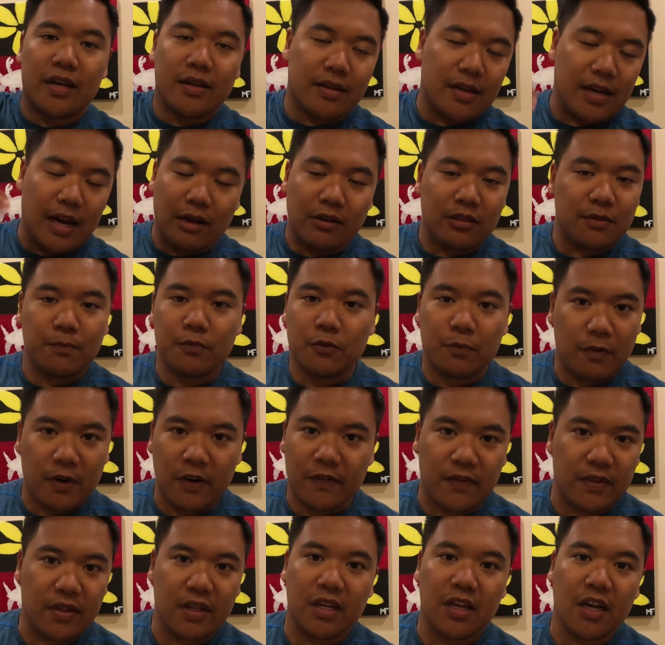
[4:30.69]
and I was
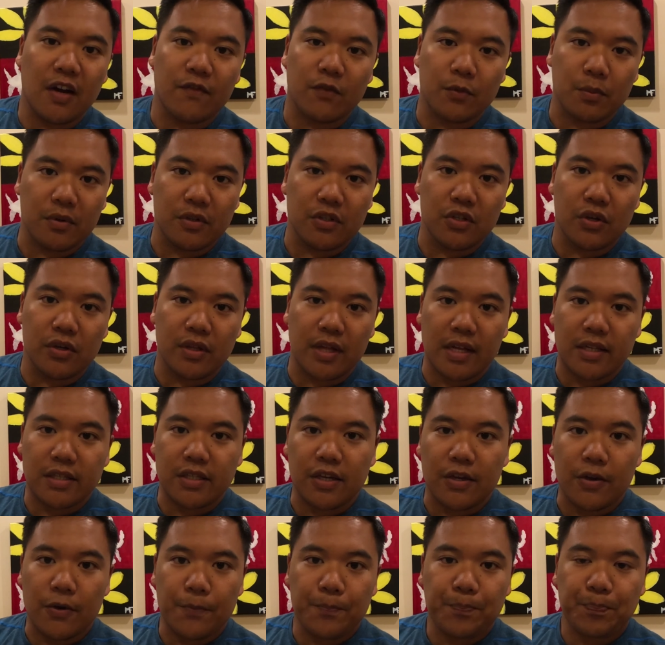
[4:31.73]
perfectly comfortable doing that
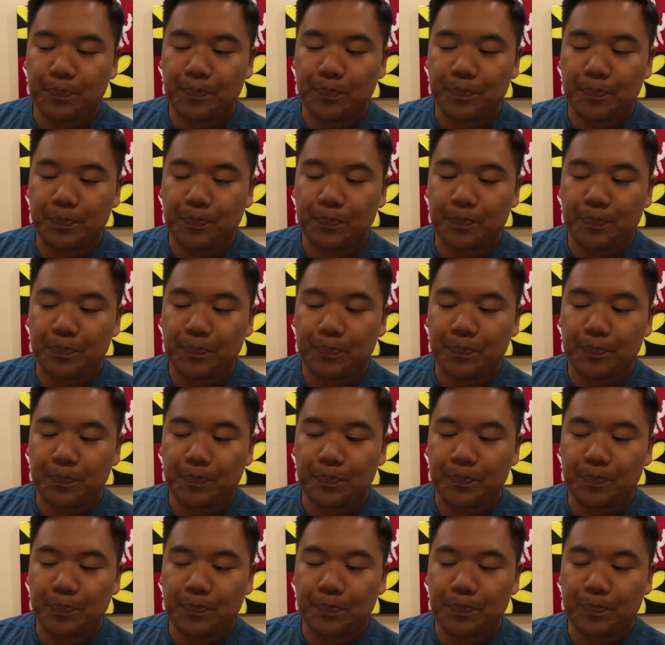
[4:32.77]
too.